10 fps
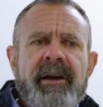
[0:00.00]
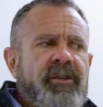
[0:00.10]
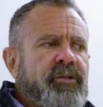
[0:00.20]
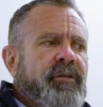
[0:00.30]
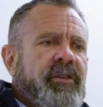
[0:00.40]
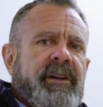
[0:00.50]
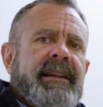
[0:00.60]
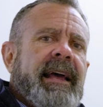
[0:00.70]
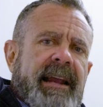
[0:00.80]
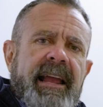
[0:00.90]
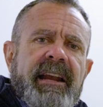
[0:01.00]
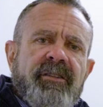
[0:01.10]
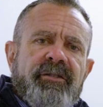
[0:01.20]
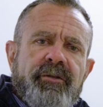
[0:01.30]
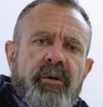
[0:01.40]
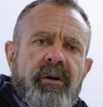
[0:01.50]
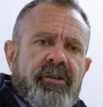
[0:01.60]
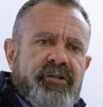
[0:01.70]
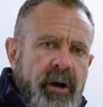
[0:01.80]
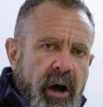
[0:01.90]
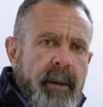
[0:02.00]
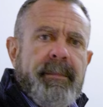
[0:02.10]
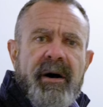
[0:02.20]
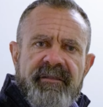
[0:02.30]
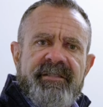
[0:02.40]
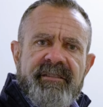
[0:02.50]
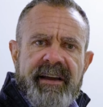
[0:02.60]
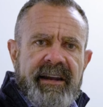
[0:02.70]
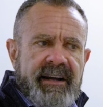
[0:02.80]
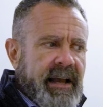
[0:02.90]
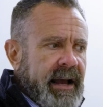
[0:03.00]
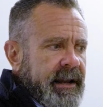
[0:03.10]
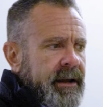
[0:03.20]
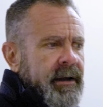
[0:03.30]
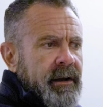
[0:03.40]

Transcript: So if you need that hidden storage above the vanity height,